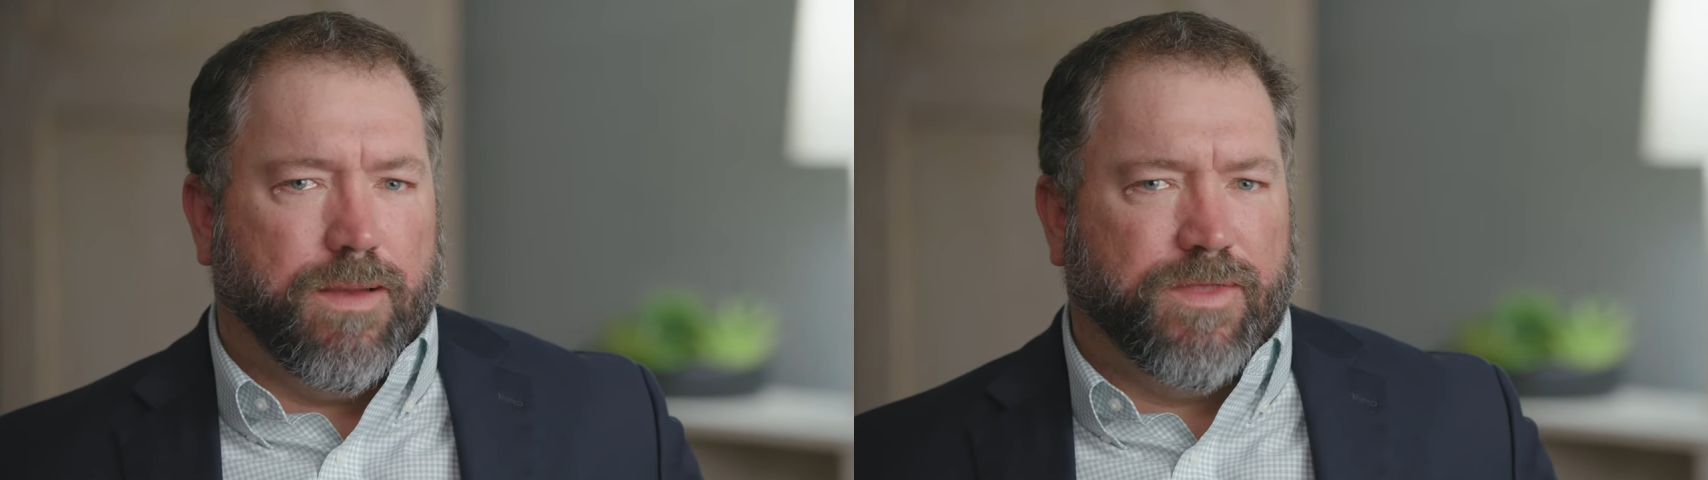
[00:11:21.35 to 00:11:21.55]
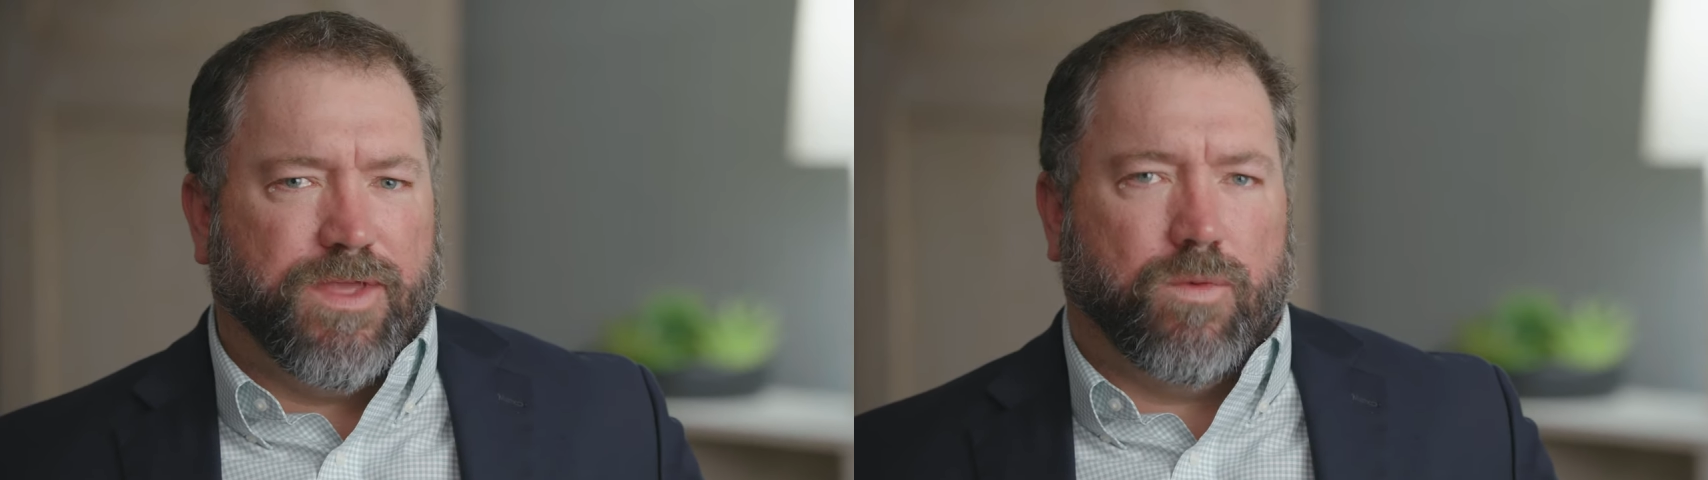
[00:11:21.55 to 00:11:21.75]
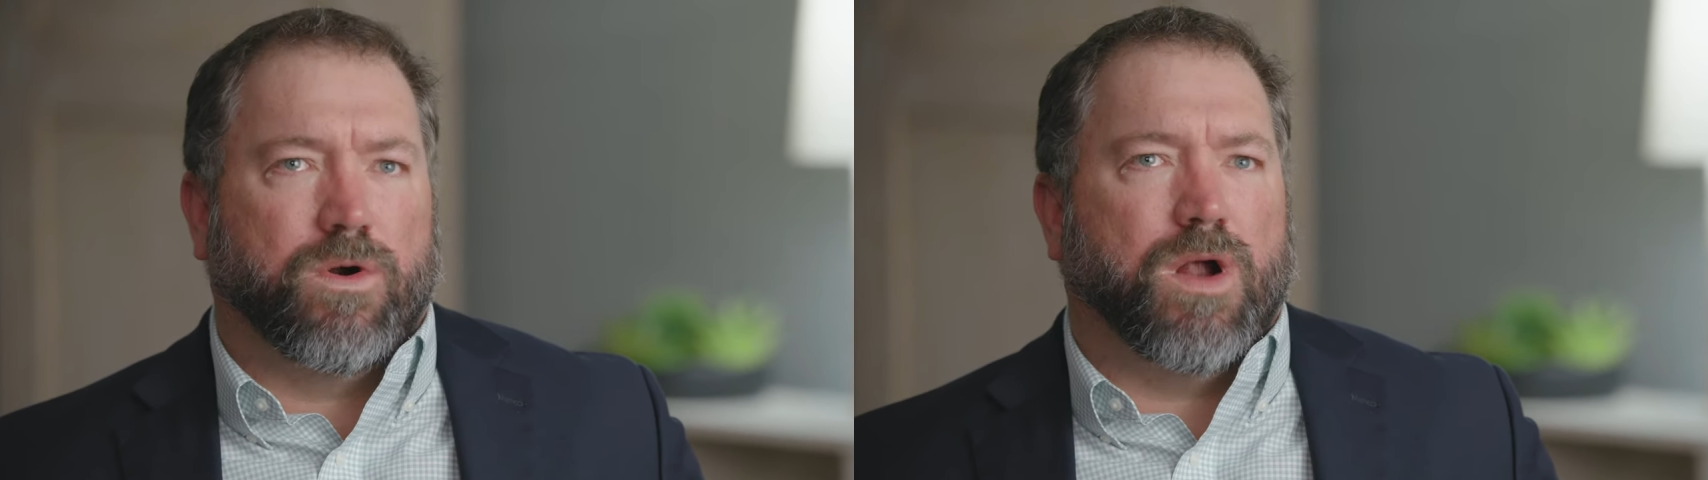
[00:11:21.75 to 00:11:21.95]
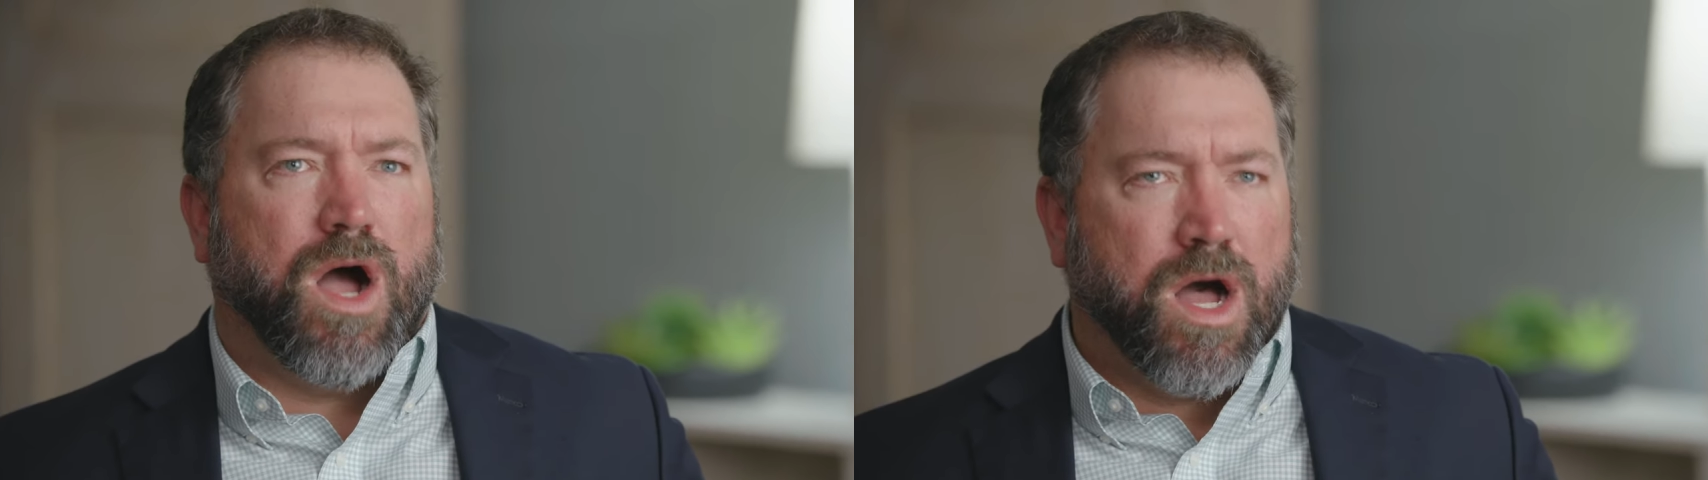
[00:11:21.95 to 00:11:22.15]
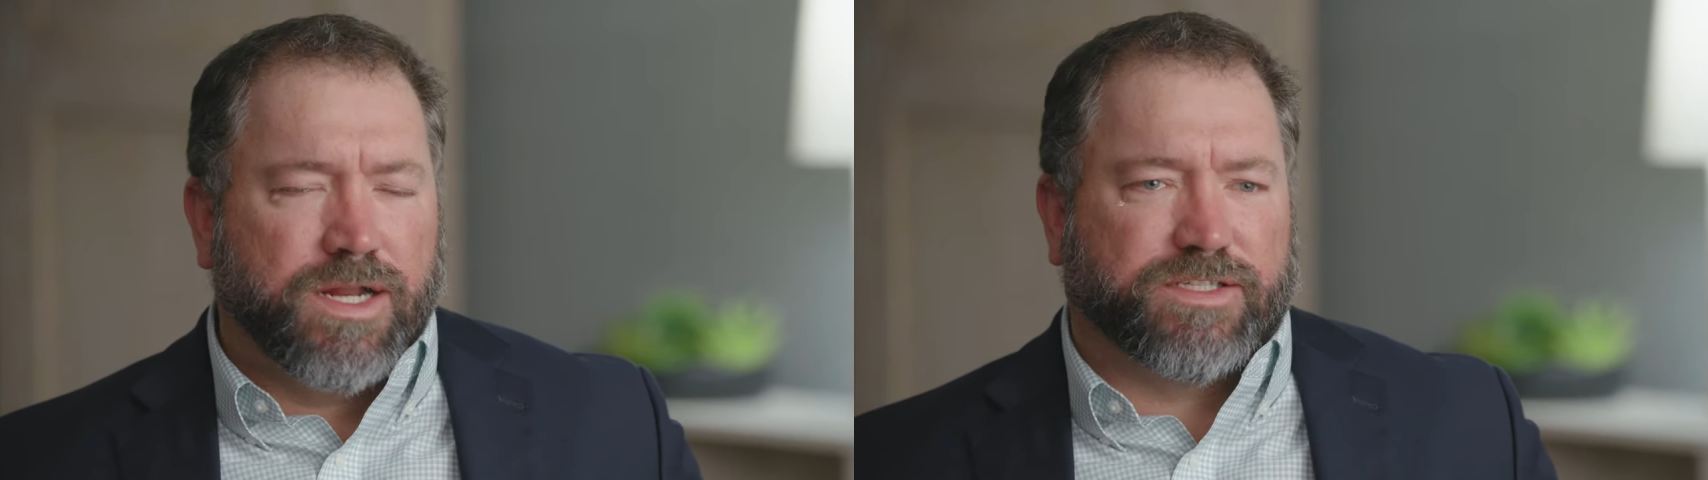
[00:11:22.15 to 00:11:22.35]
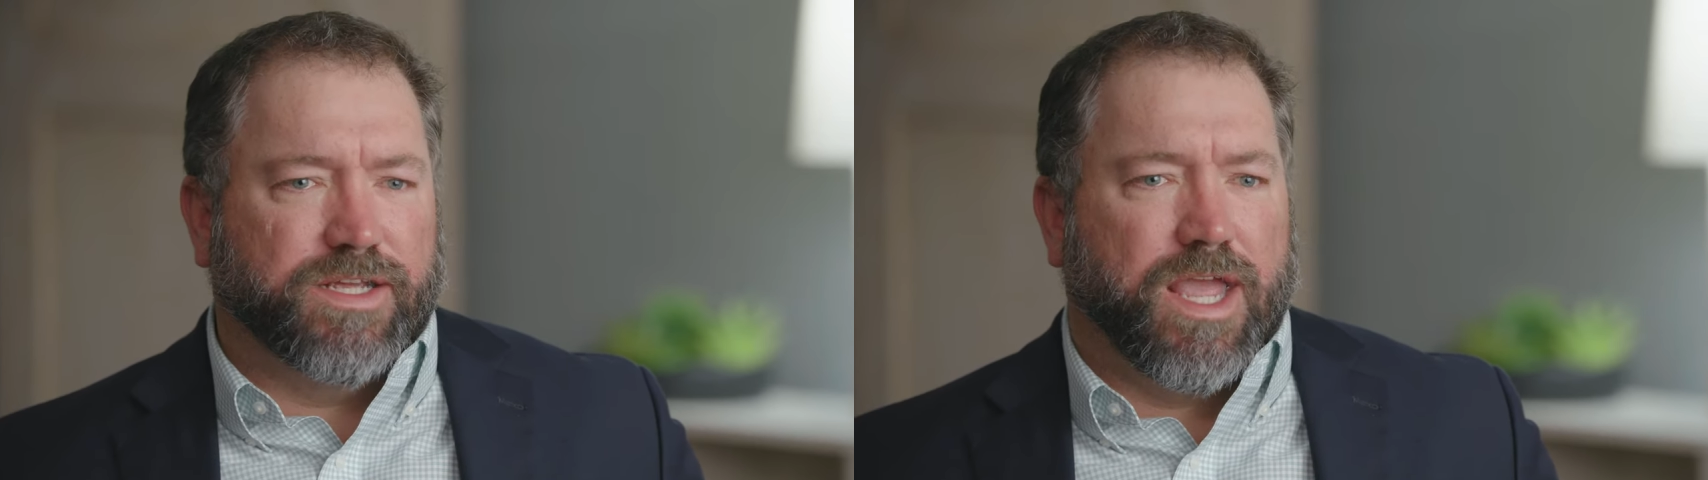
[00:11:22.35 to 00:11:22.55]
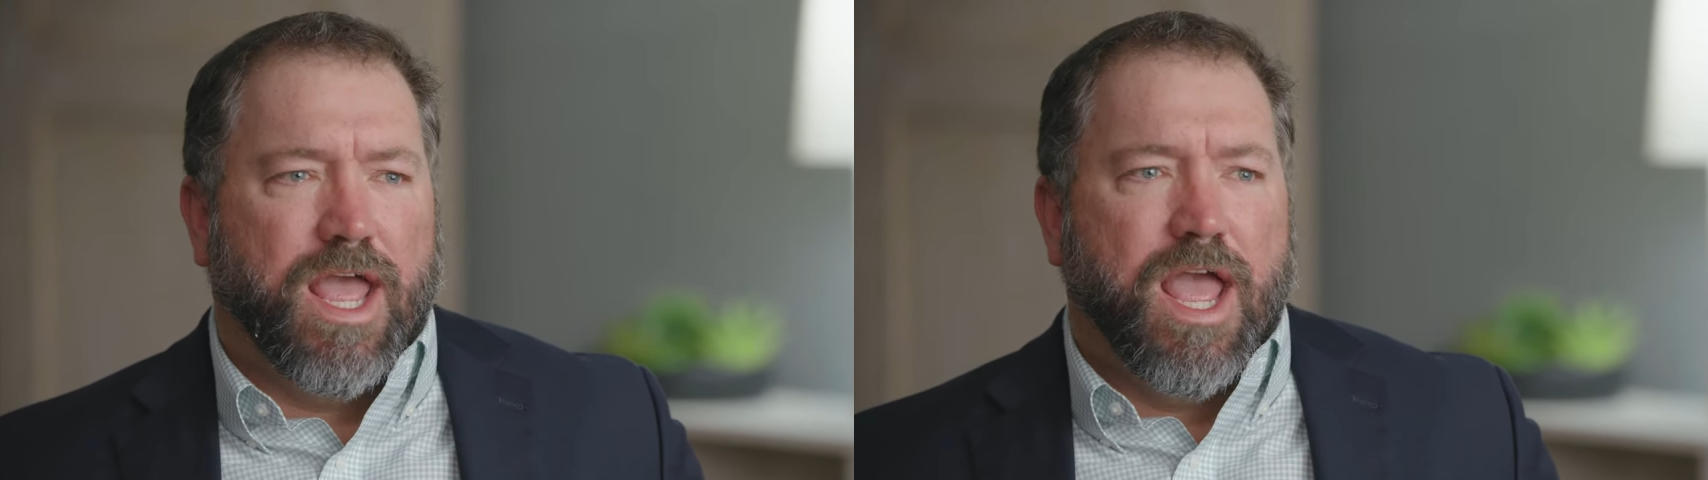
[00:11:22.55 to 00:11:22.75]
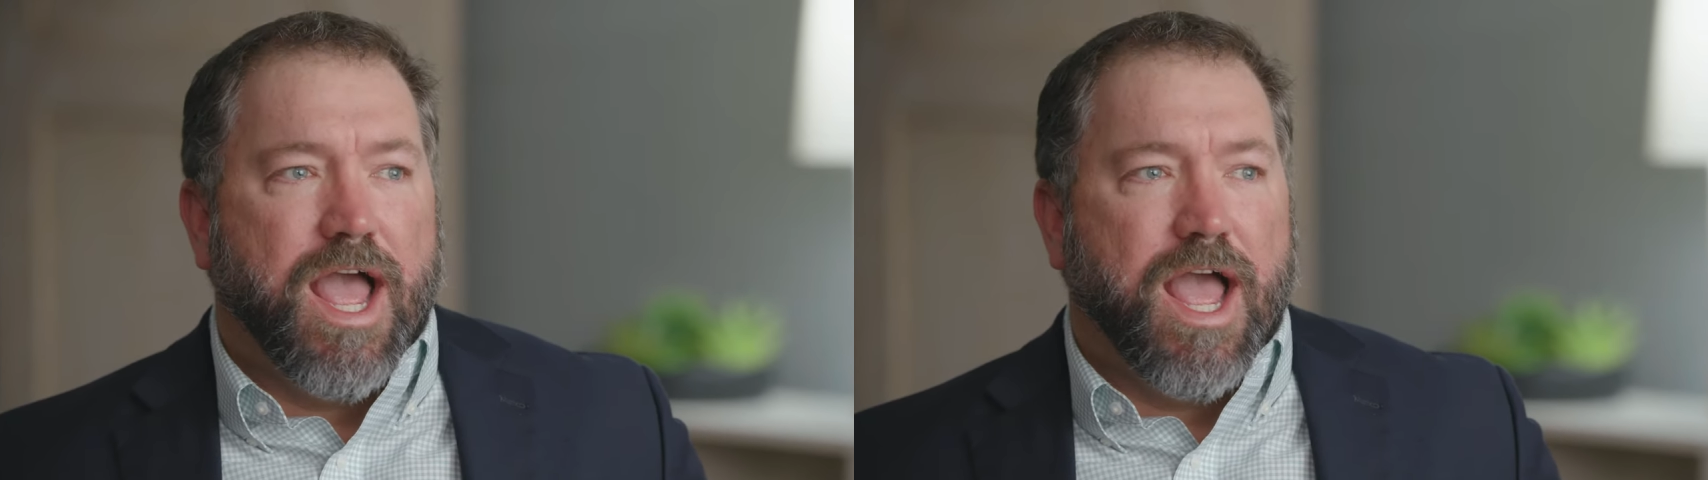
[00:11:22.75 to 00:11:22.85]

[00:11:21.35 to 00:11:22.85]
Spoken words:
I mean, that were honestly,